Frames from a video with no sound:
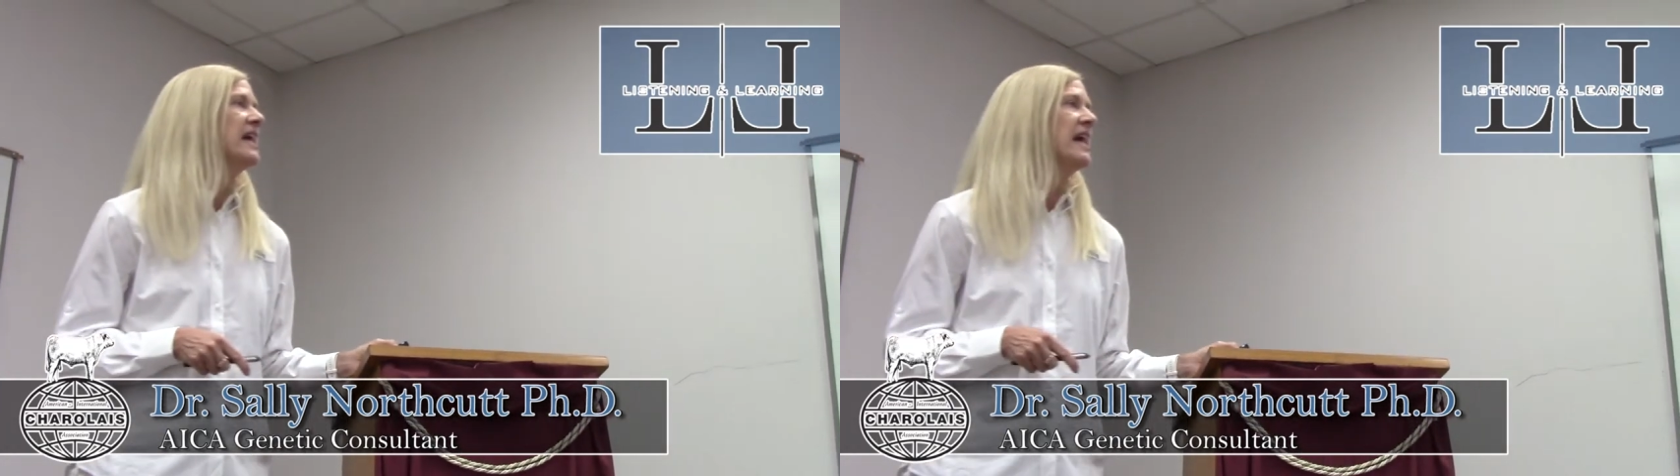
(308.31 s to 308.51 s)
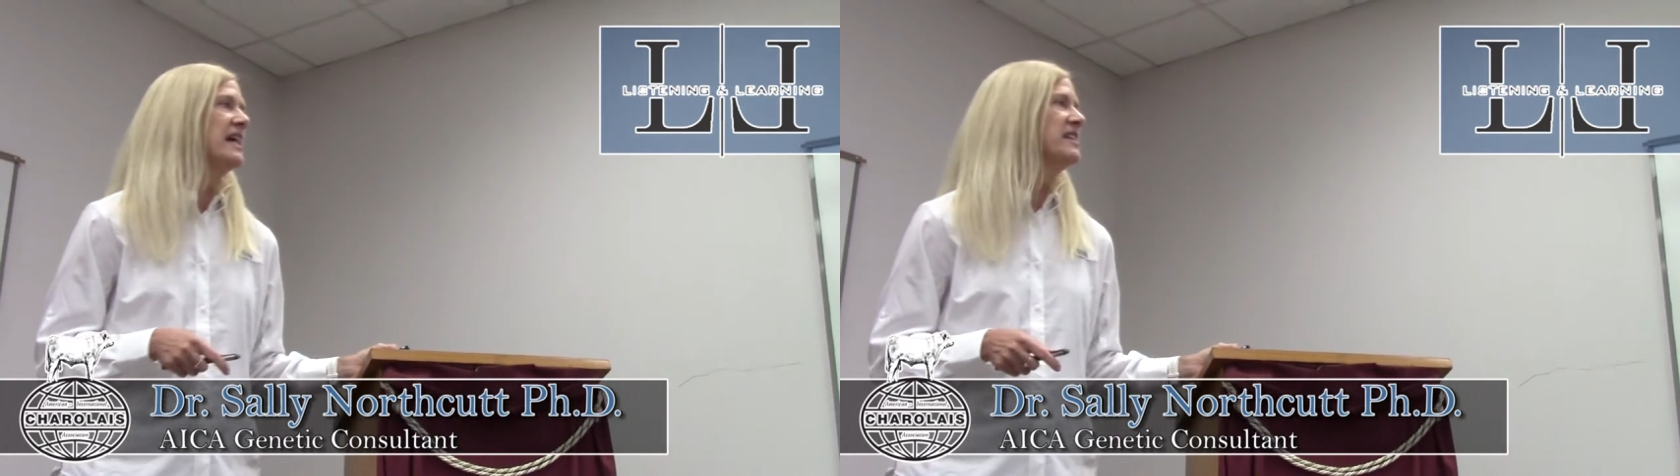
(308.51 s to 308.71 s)

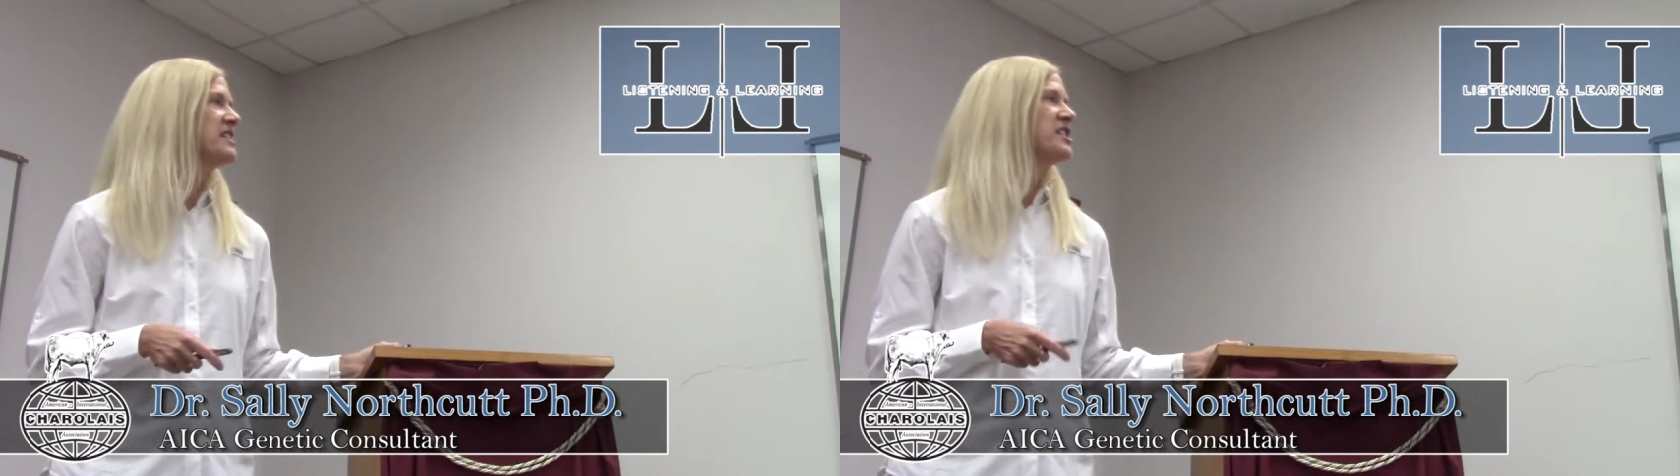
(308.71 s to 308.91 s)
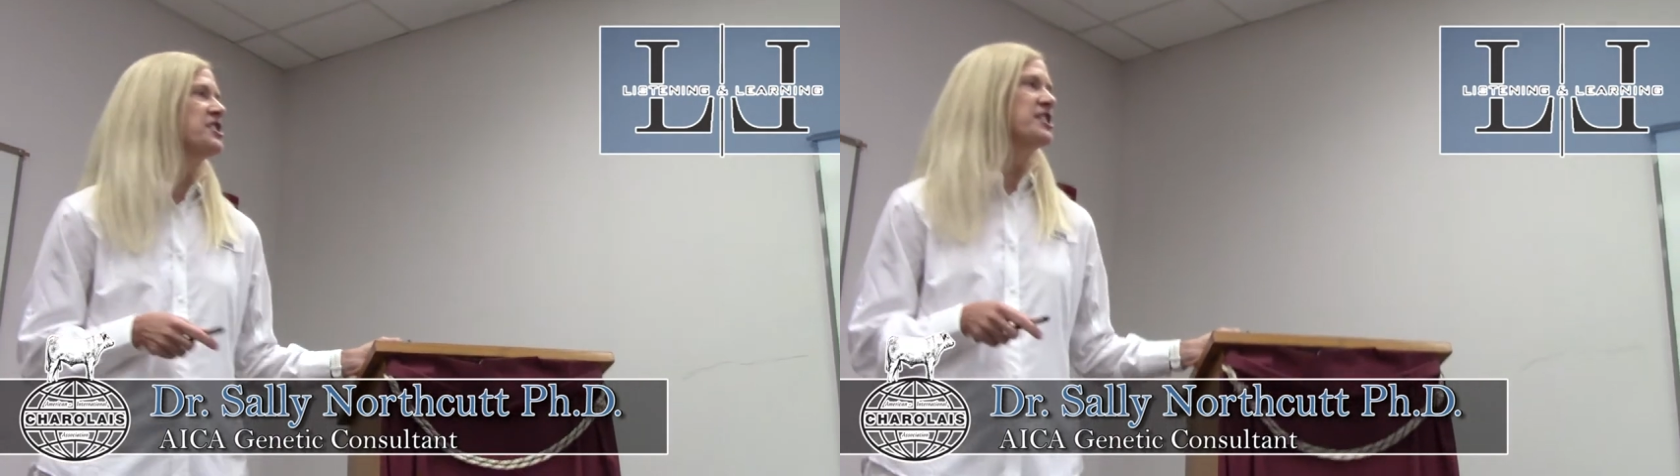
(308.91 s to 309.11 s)
And
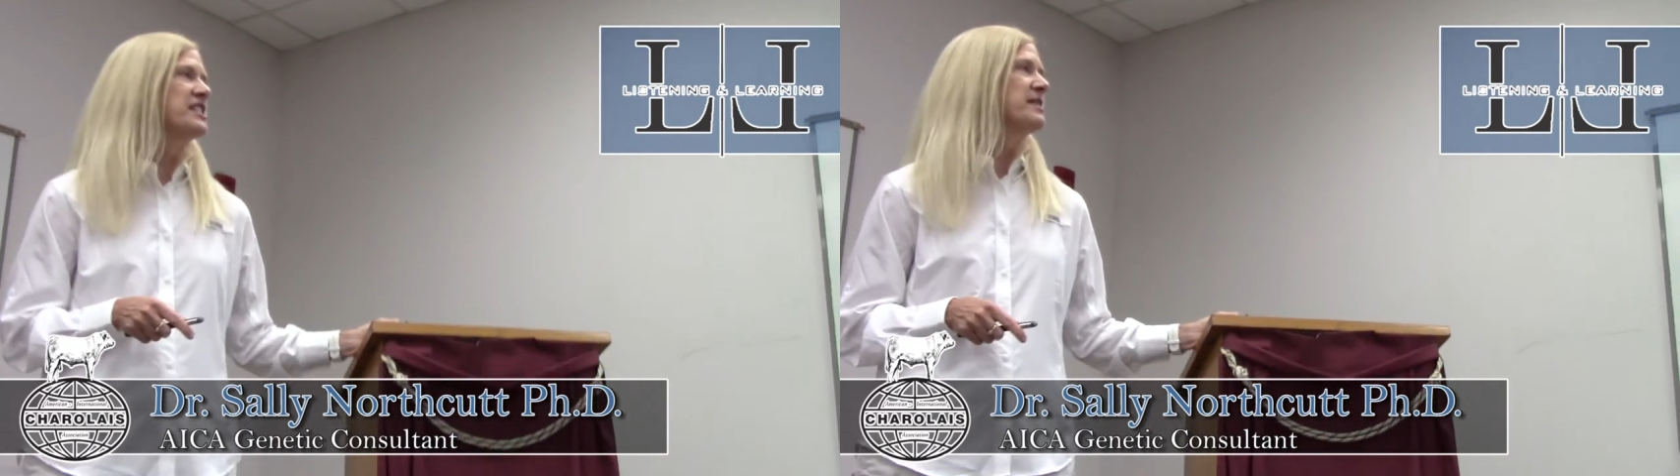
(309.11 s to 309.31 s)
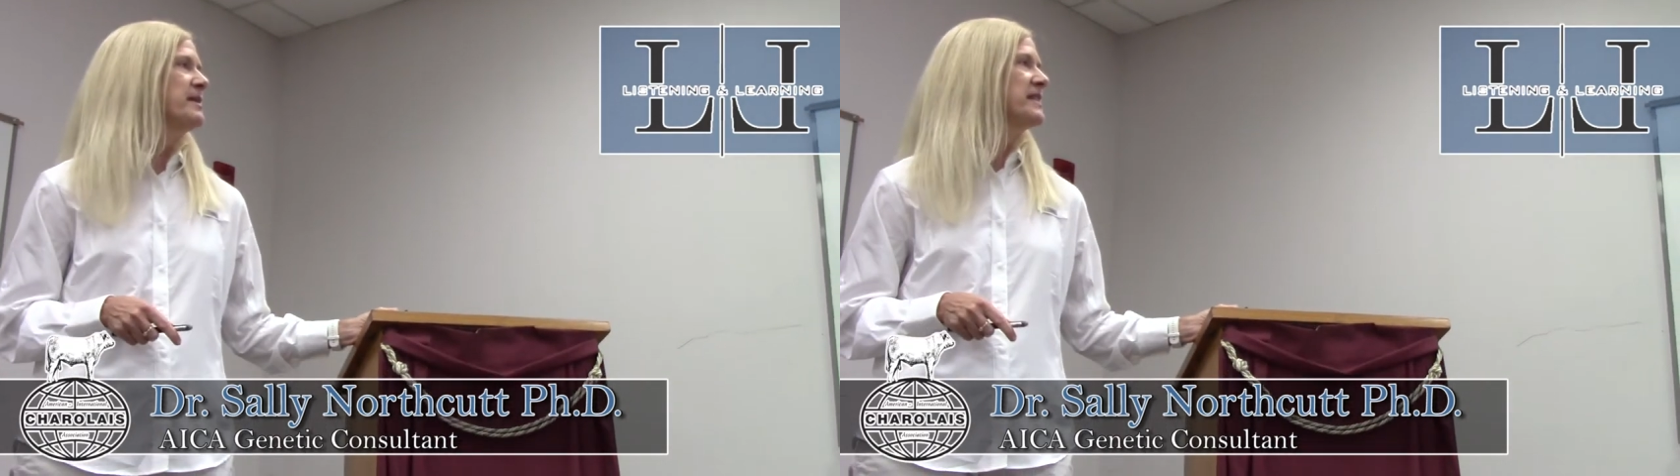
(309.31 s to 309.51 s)
this is
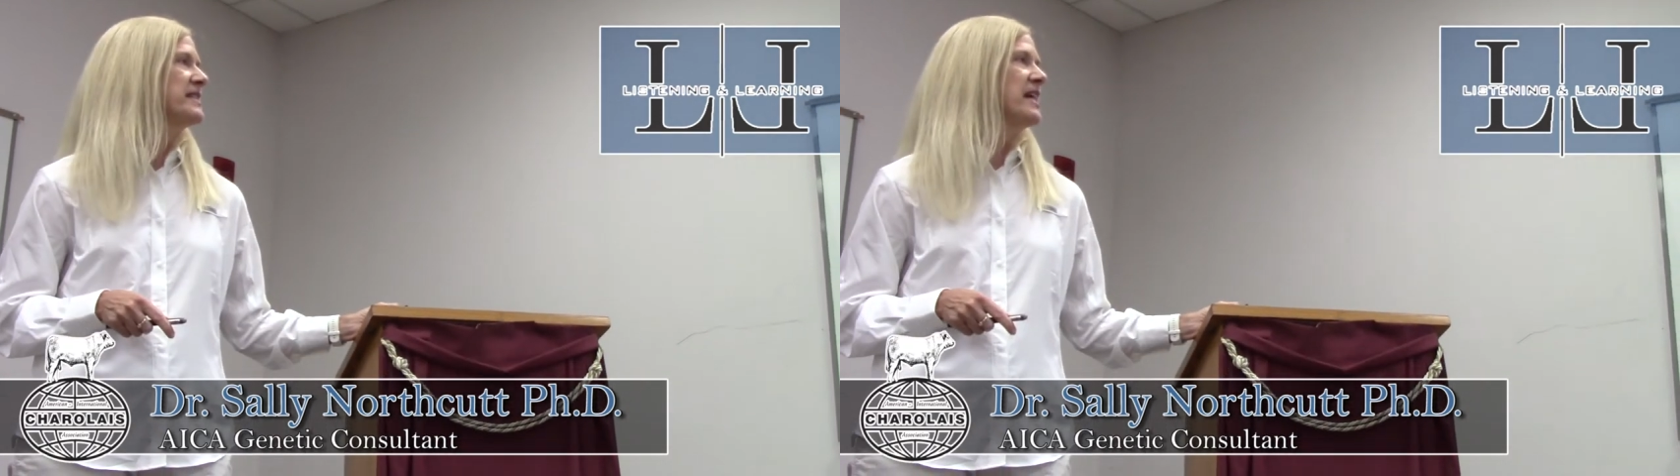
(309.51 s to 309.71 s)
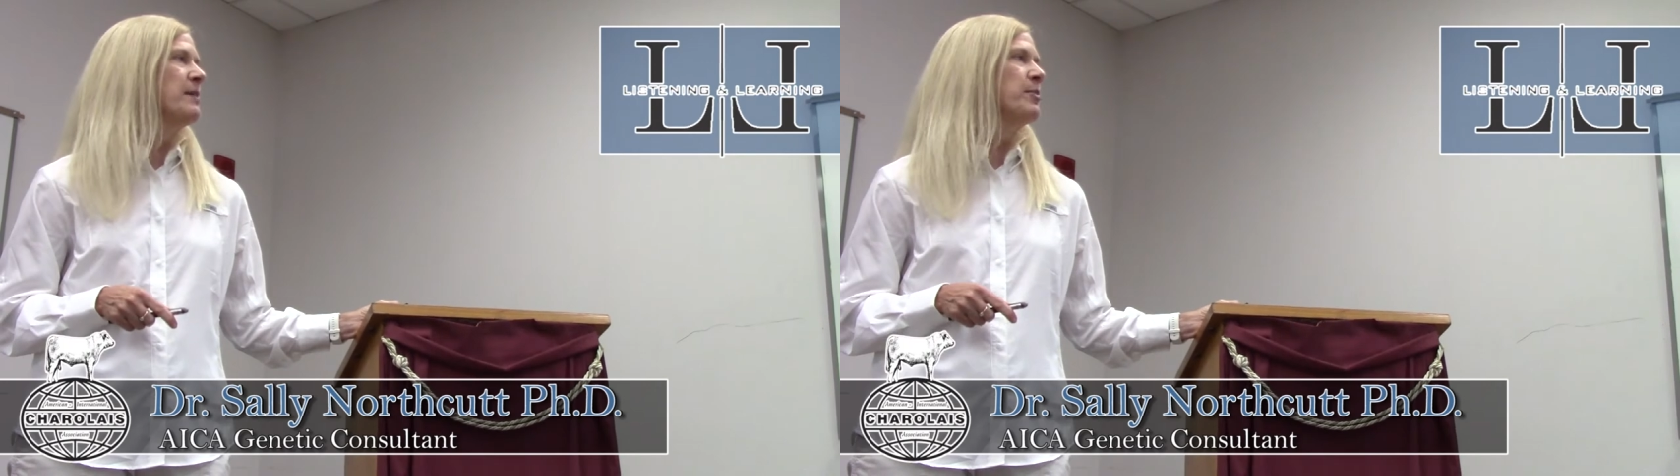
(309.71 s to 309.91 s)
just some
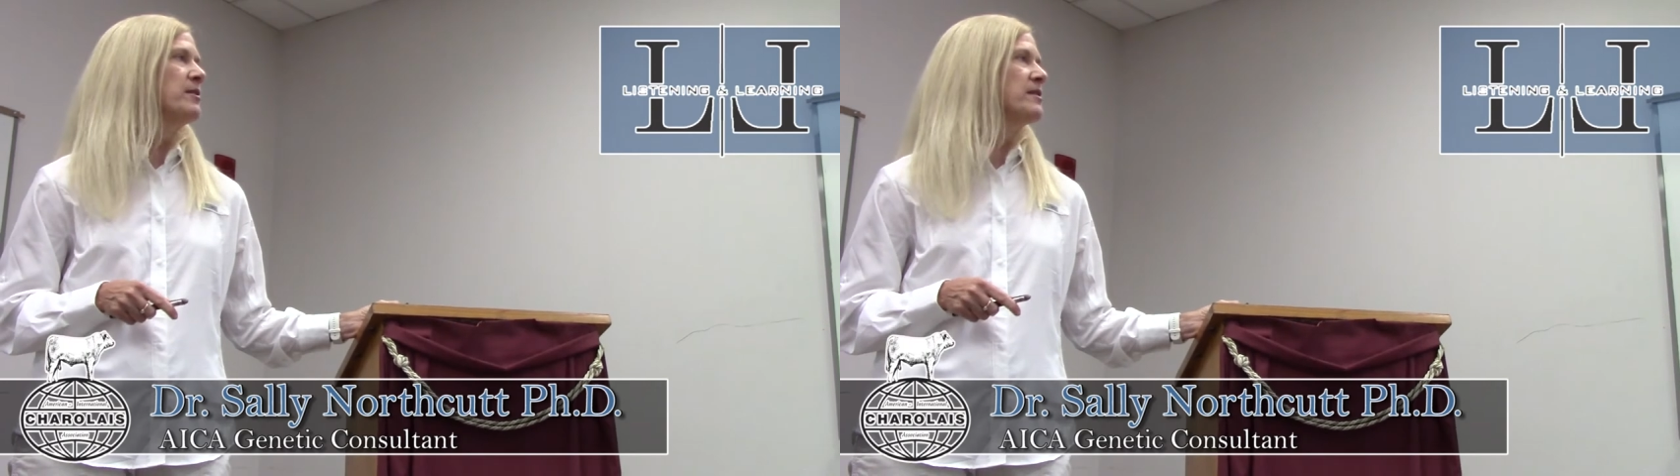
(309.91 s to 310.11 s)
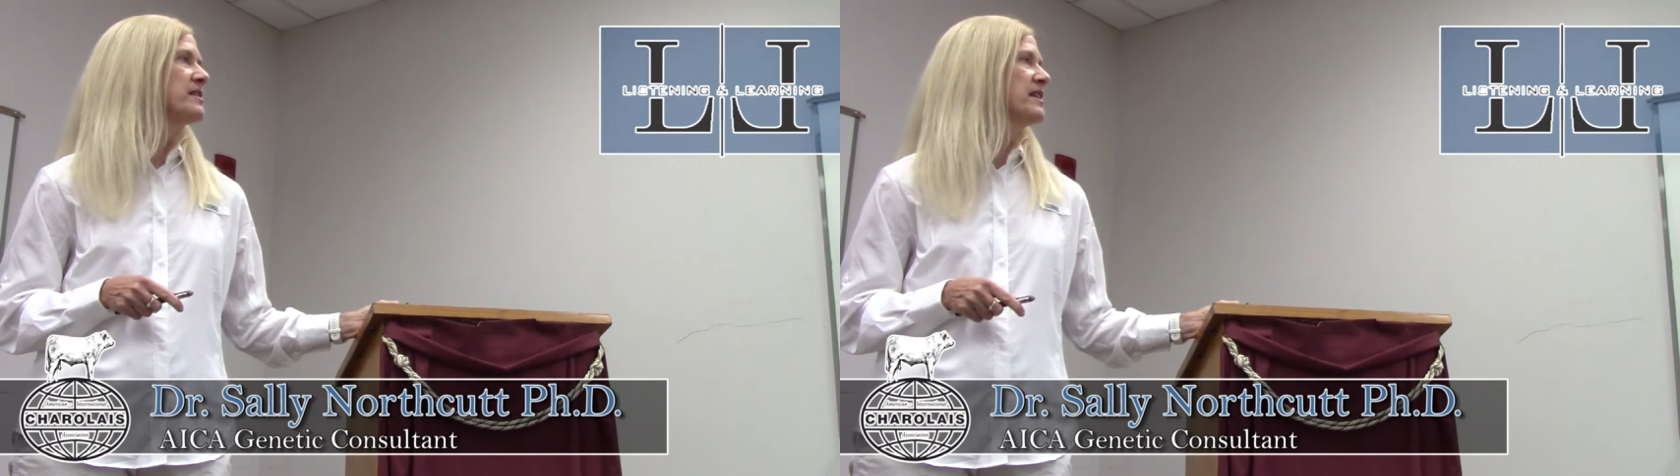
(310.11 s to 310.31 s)
examples